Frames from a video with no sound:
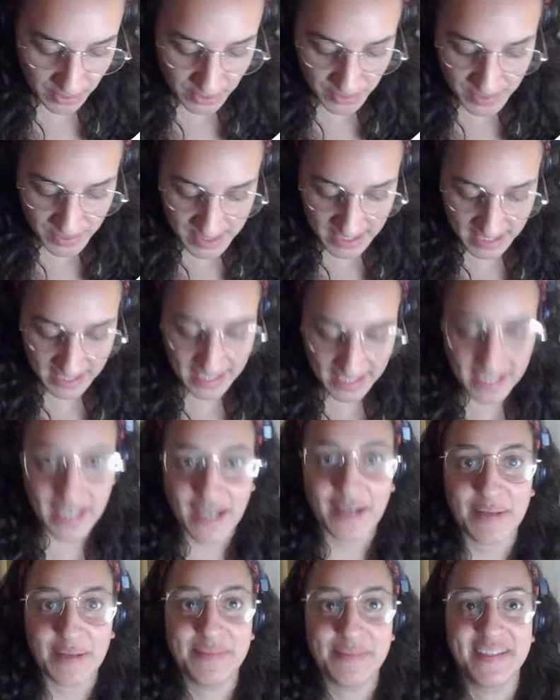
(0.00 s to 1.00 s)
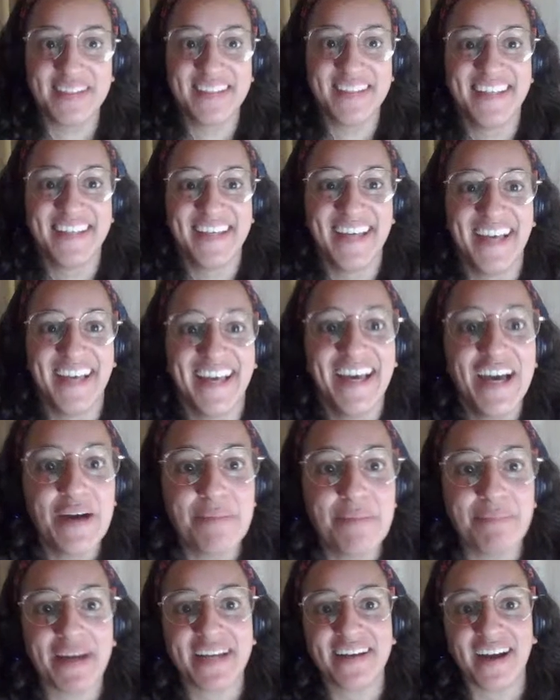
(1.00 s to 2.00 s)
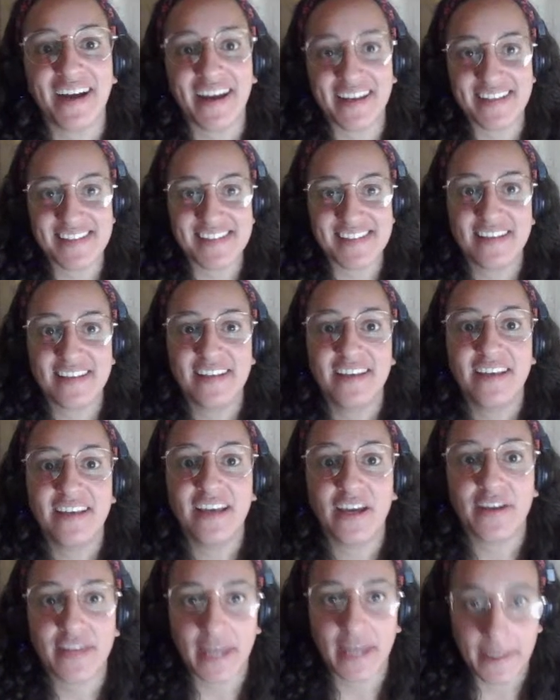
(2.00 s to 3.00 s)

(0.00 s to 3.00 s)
using my guides. Okay.